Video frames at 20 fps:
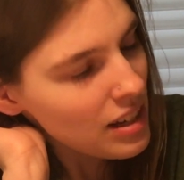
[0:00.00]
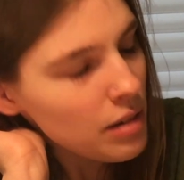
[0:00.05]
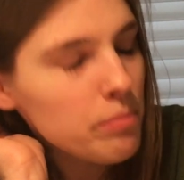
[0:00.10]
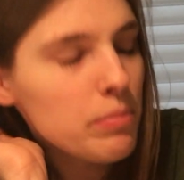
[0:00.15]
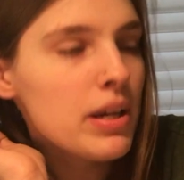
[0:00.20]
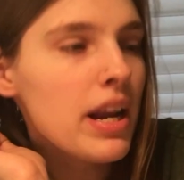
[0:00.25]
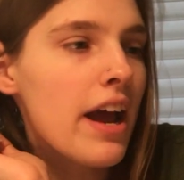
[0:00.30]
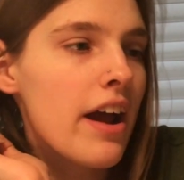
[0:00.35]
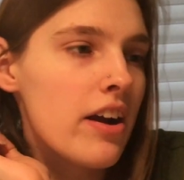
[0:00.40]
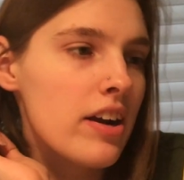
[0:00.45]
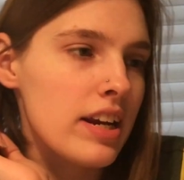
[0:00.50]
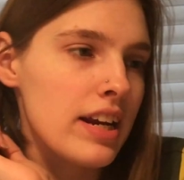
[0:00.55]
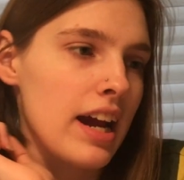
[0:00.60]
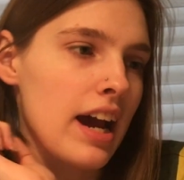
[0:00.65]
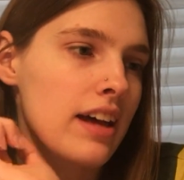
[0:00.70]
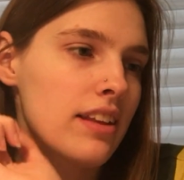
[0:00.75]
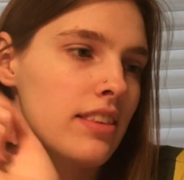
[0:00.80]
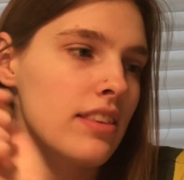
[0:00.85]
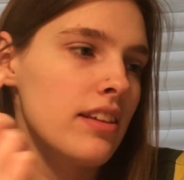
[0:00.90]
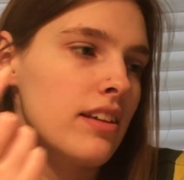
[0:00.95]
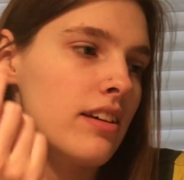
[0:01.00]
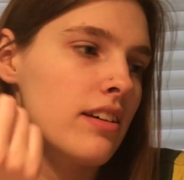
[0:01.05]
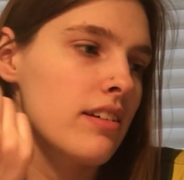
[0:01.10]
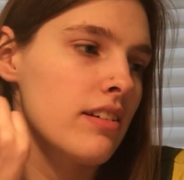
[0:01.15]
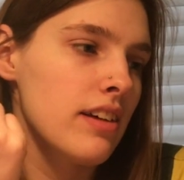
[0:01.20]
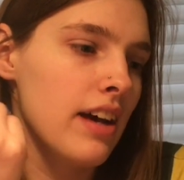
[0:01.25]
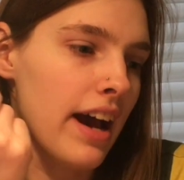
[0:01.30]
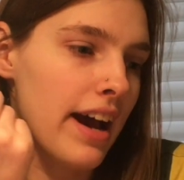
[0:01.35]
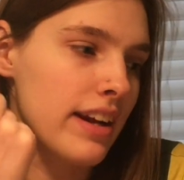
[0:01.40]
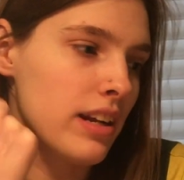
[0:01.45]
But I already got the
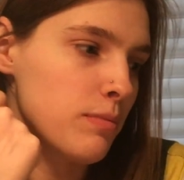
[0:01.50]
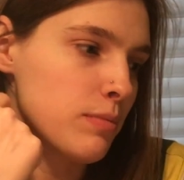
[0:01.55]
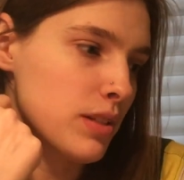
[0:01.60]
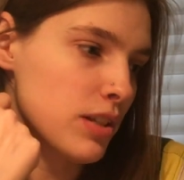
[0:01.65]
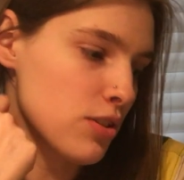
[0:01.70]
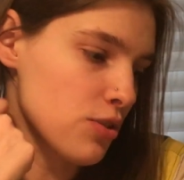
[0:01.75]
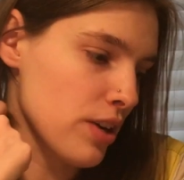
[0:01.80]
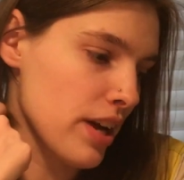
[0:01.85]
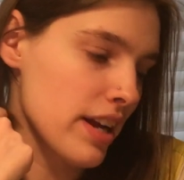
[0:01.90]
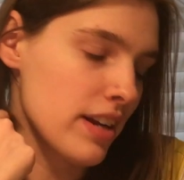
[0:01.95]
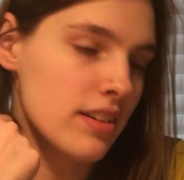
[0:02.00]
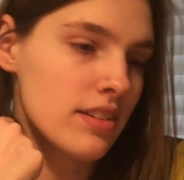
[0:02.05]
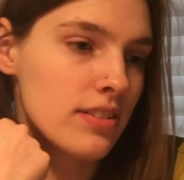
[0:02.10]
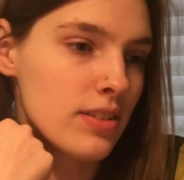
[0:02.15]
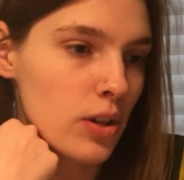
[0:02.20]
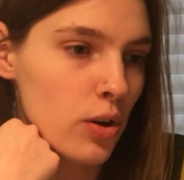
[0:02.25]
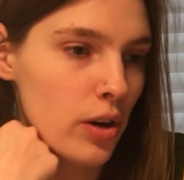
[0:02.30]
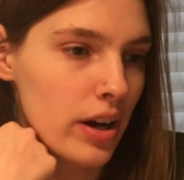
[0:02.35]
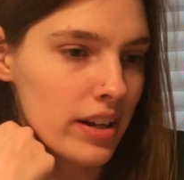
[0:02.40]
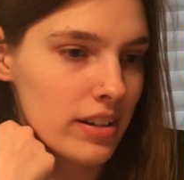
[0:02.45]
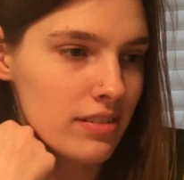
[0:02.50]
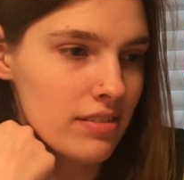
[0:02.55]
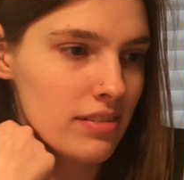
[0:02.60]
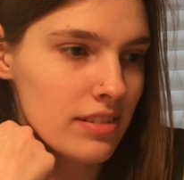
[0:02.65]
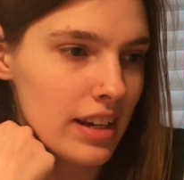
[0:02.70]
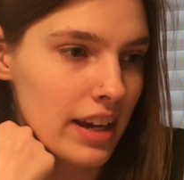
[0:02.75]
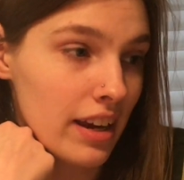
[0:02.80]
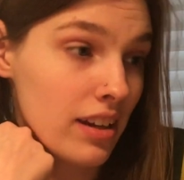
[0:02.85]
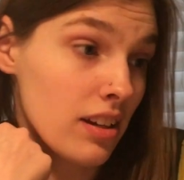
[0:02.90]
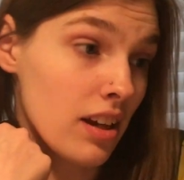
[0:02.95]
items in trade, so I
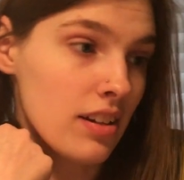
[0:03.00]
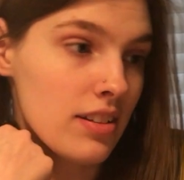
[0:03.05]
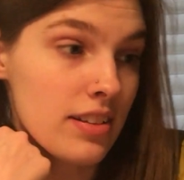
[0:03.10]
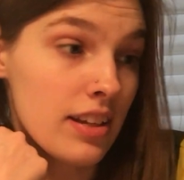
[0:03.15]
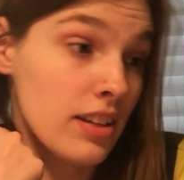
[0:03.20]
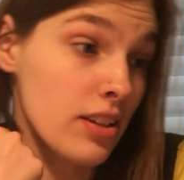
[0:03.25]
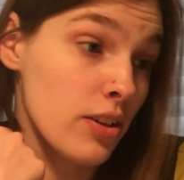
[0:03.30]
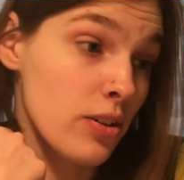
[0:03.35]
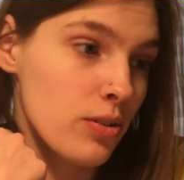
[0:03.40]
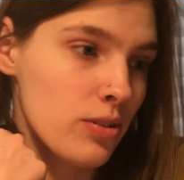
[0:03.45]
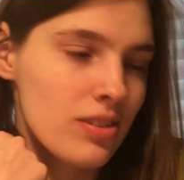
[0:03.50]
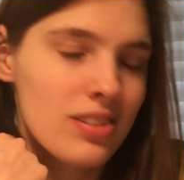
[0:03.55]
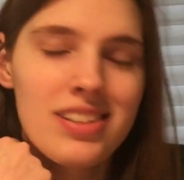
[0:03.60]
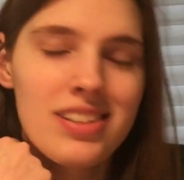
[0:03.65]
can't not send you.